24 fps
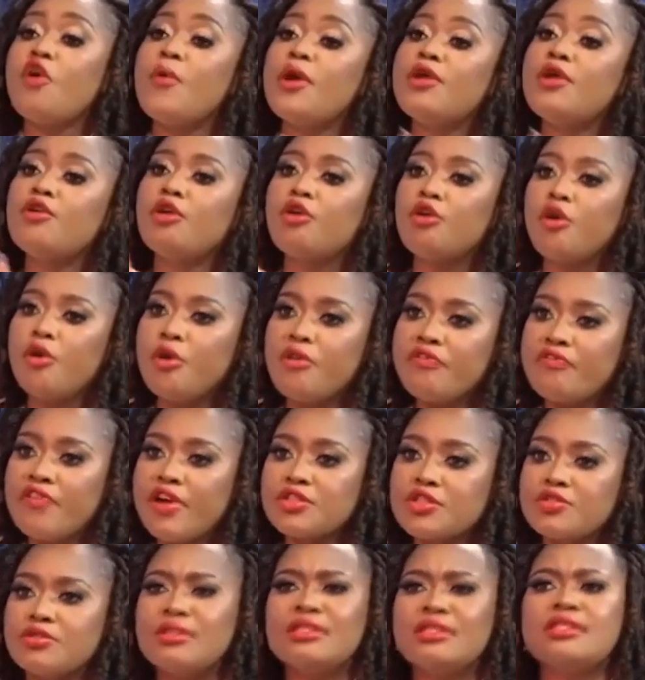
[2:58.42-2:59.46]
way, no, refer
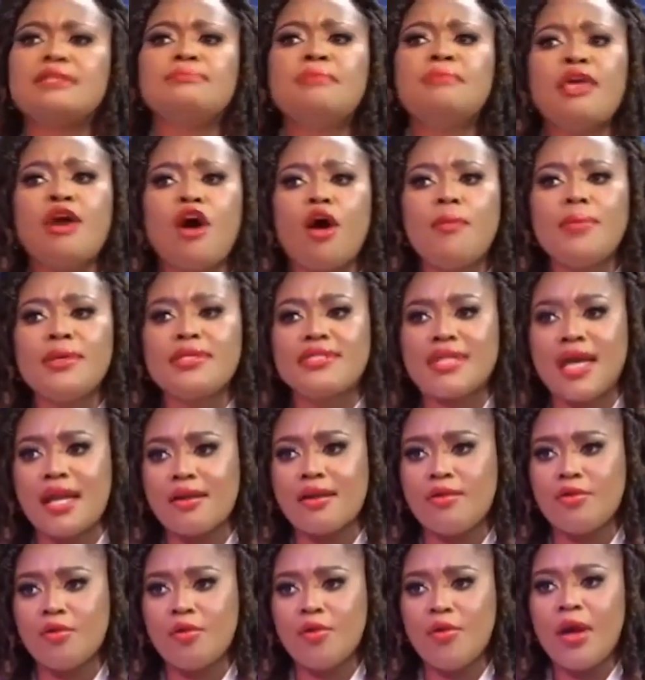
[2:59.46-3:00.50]
to. To me, Obi,
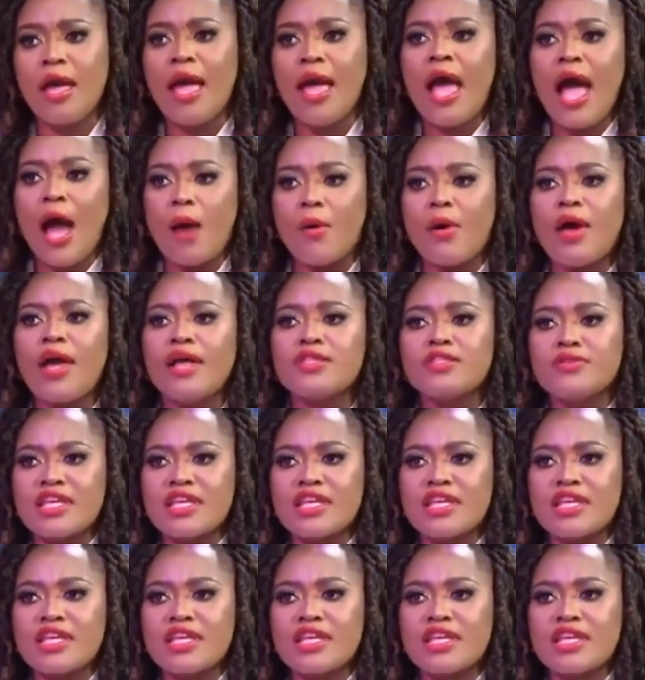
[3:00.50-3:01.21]
son, I wanted to